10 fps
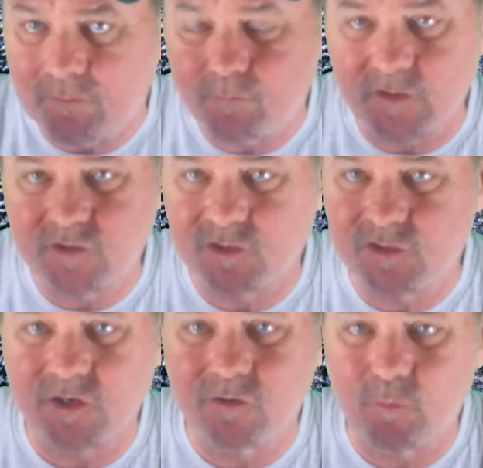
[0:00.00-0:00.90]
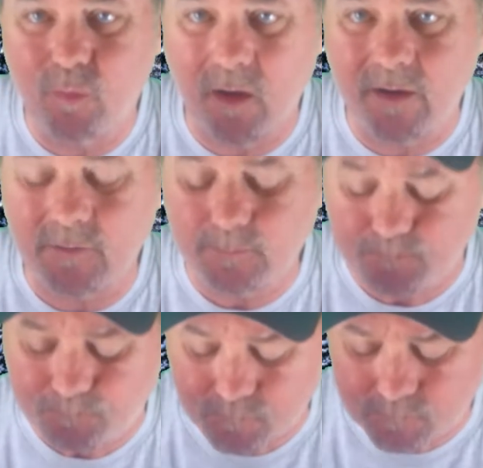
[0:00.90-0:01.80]
This is just a new product
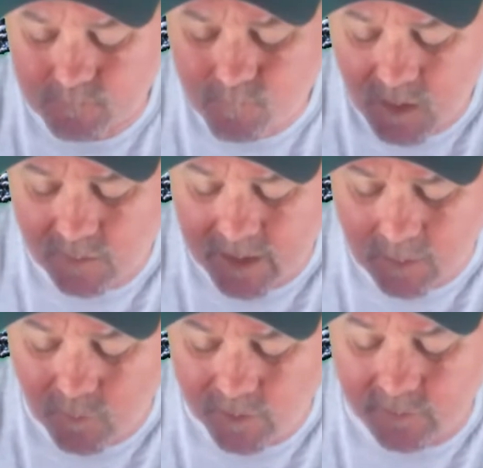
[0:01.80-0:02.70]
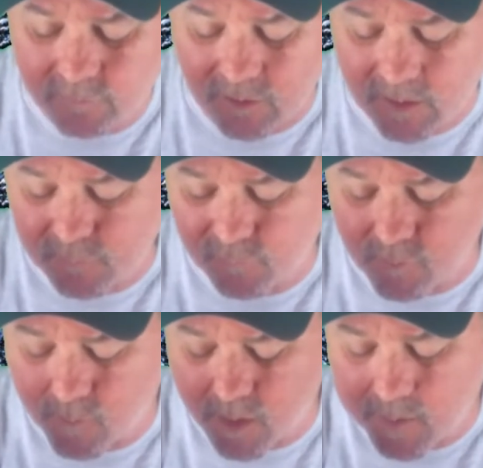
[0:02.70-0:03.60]
that I wanted to try
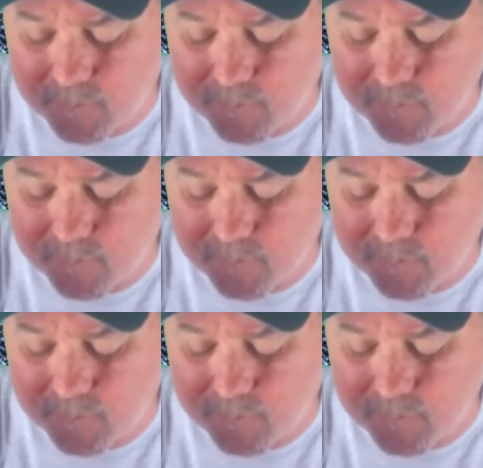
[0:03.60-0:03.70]
from